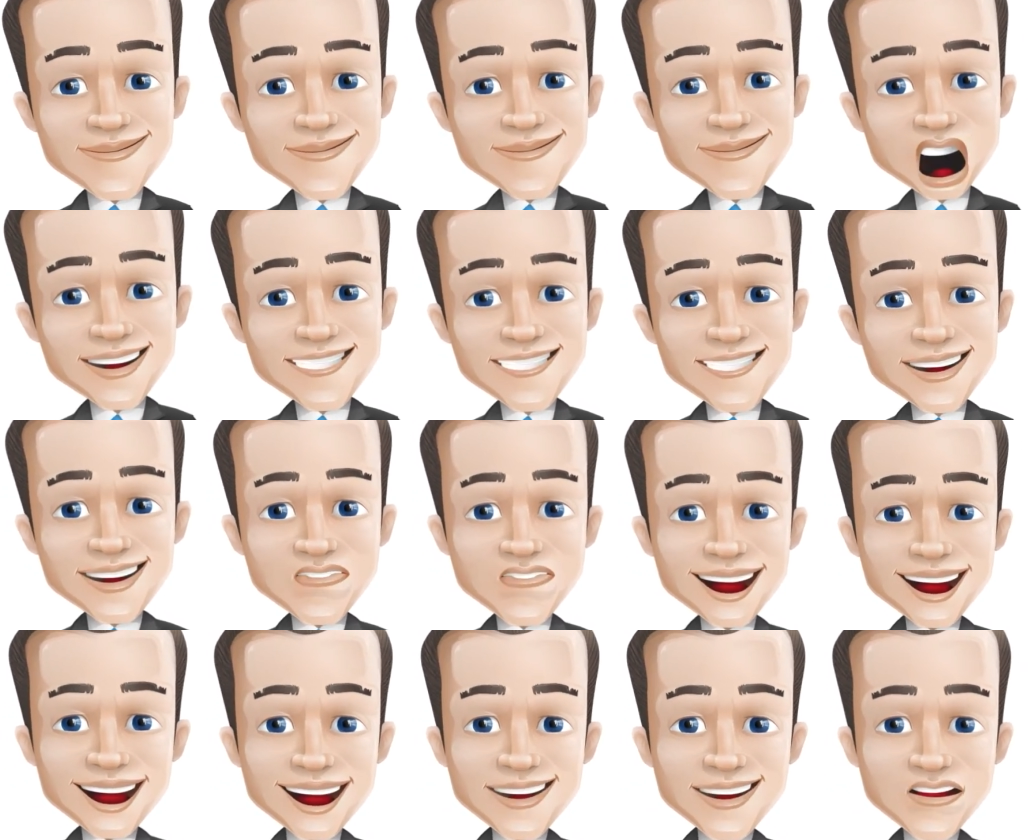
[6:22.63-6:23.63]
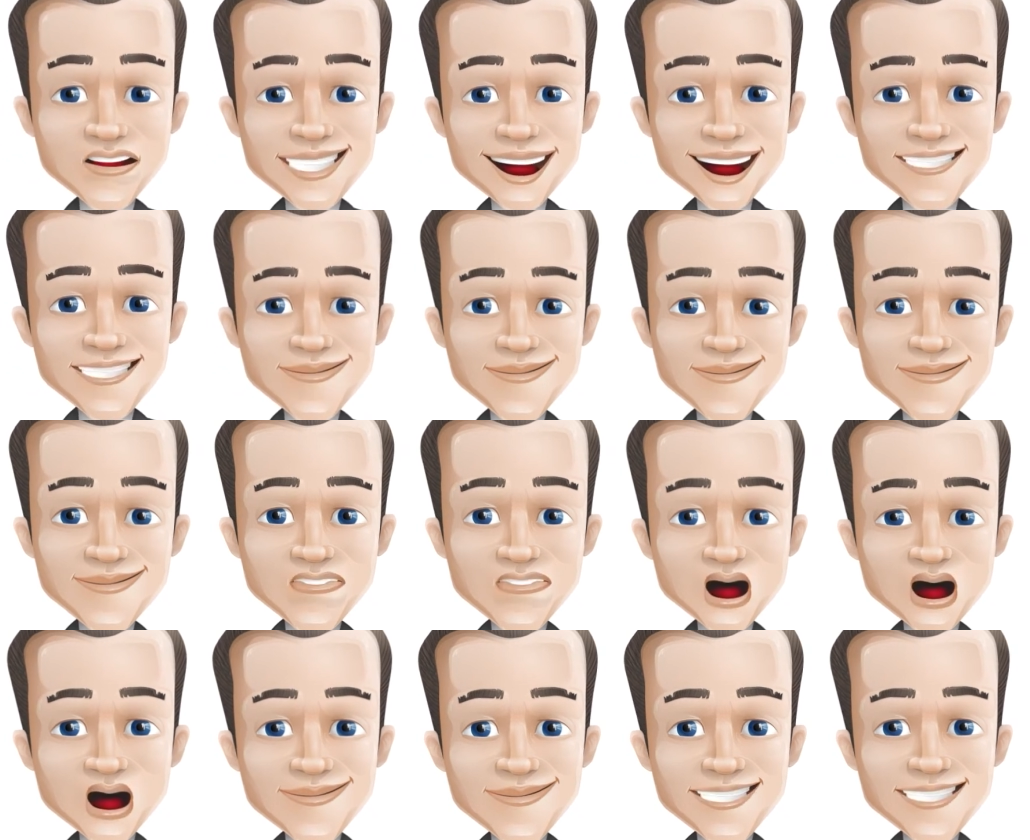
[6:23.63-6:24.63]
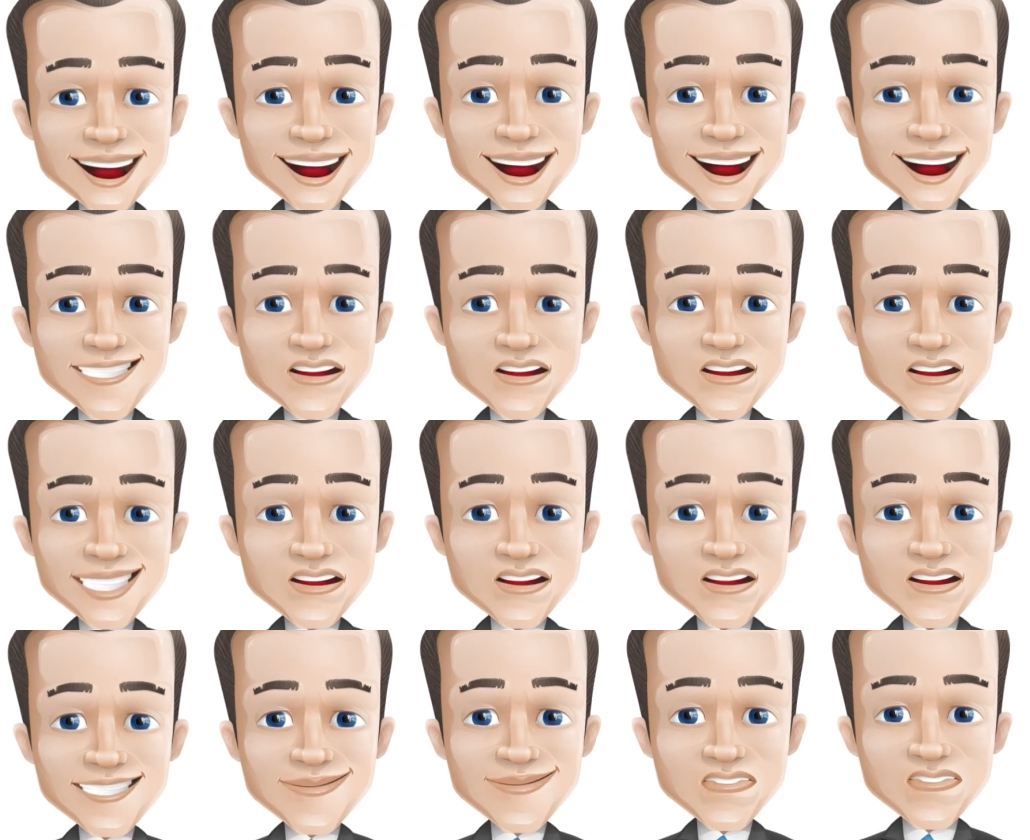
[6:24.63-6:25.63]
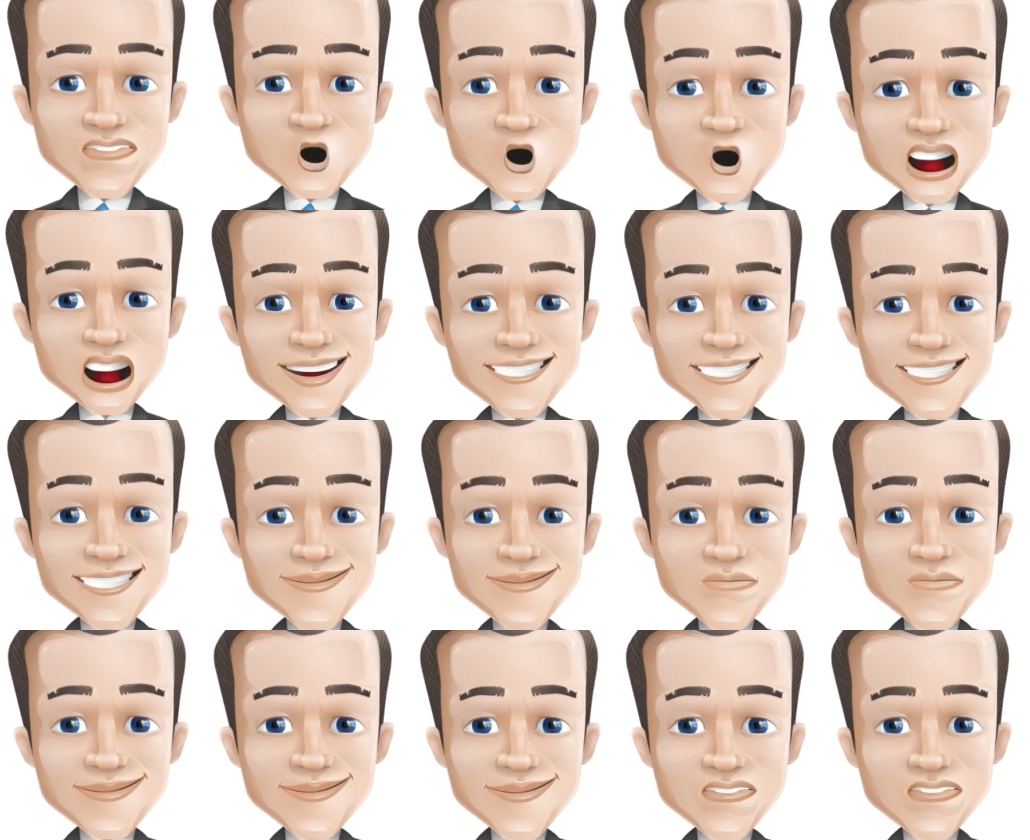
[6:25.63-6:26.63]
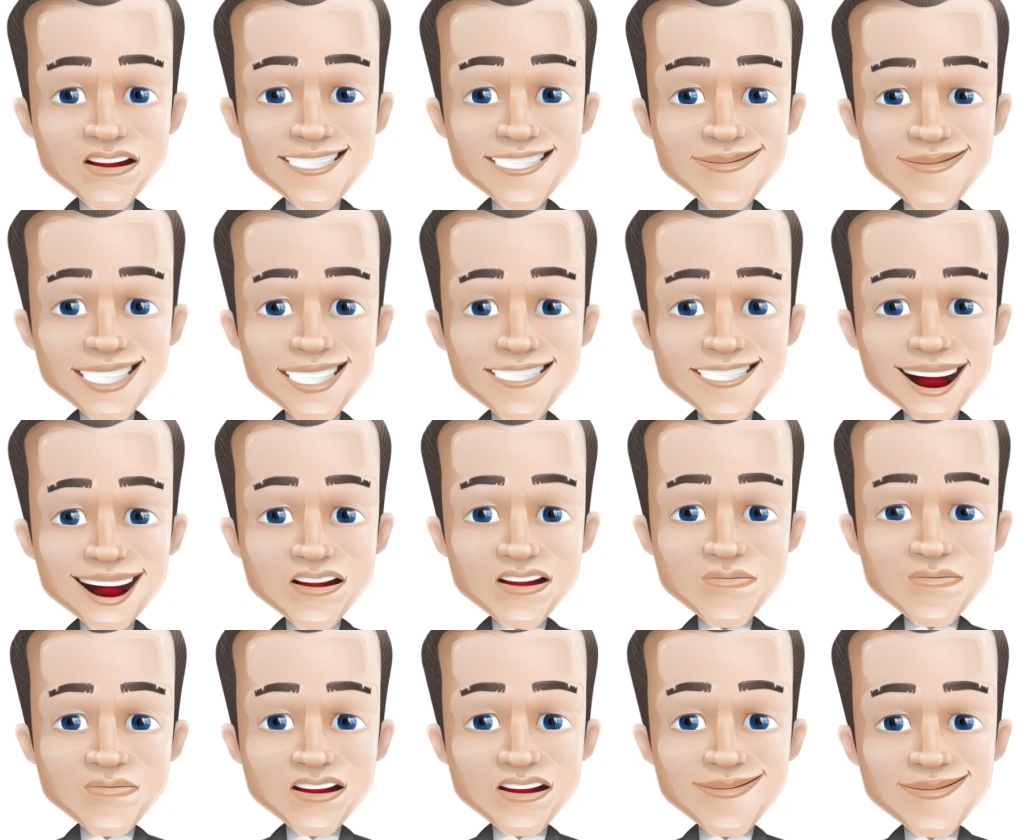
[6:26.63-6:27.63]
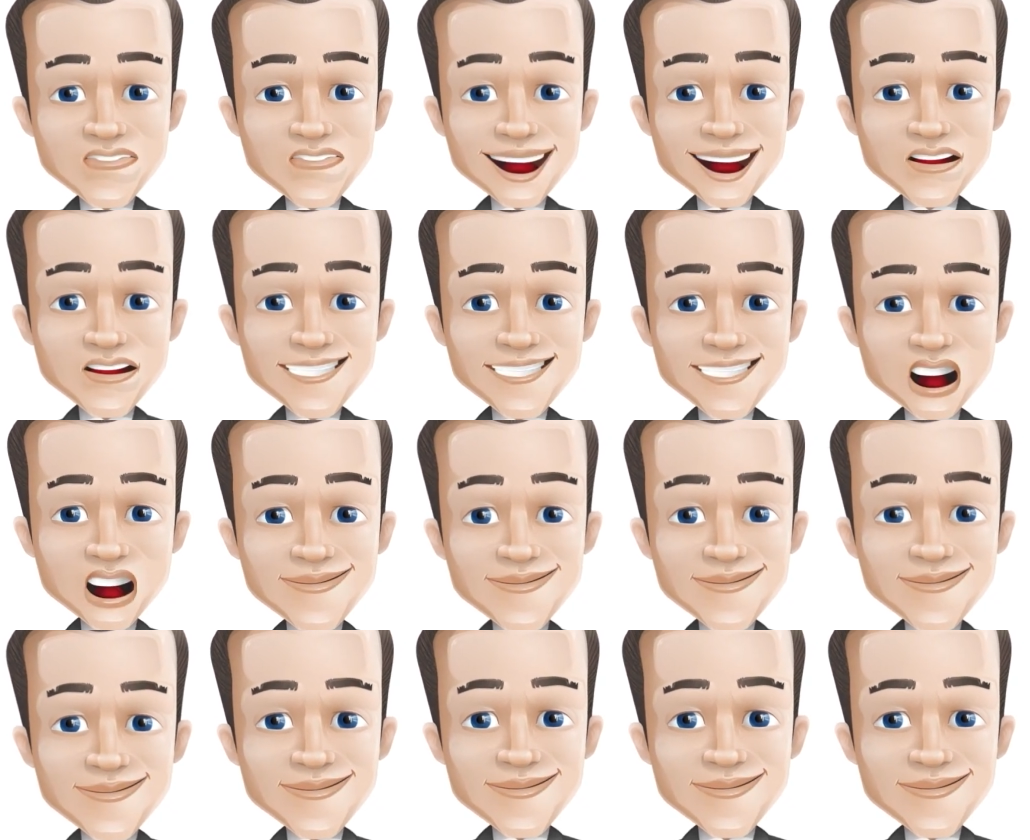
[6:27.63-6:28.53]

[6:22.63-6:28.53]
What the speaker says: A safe haven investment diversifies an investor's portfolio and is beneficial in times of market volatility.